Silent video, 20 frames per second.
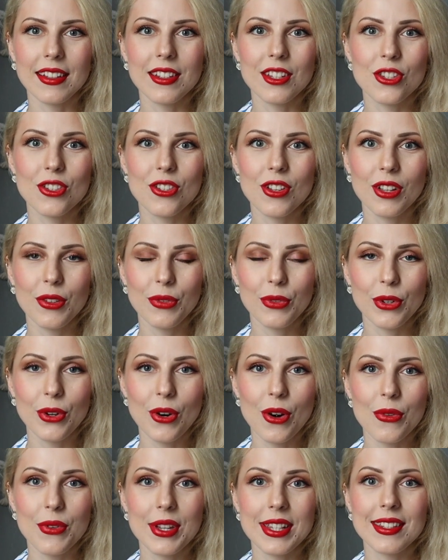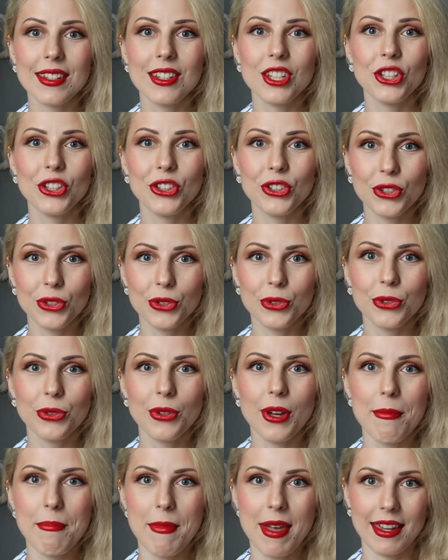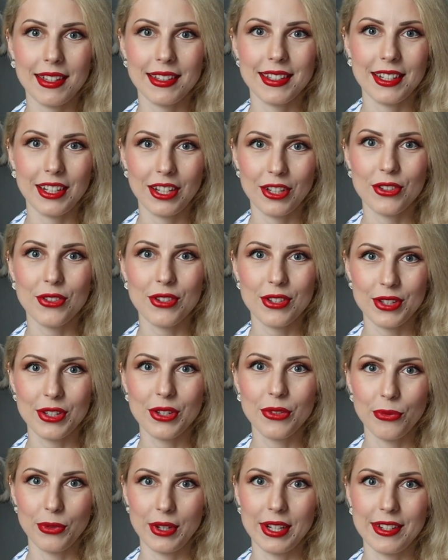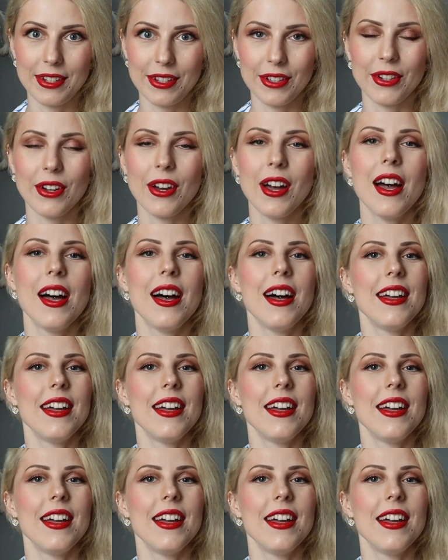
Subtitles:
It's Julie Fior with a new amazing interesting video.